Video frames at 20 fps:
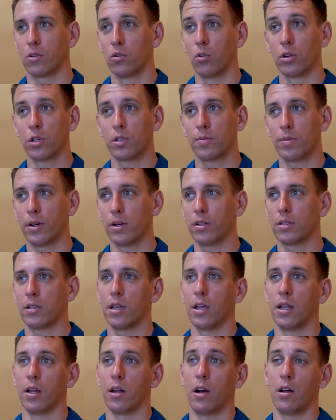Cool experience,
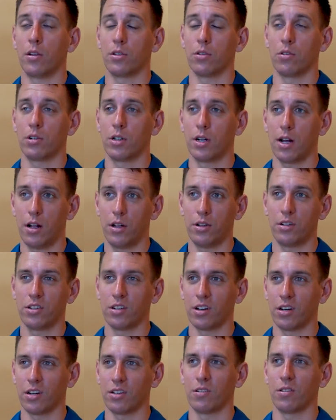and also
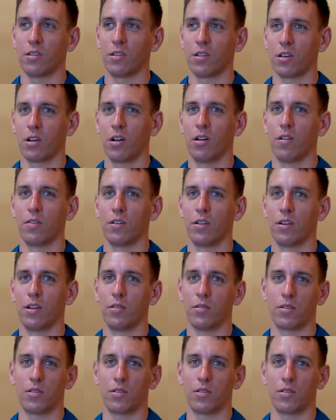challenging due to the COVID.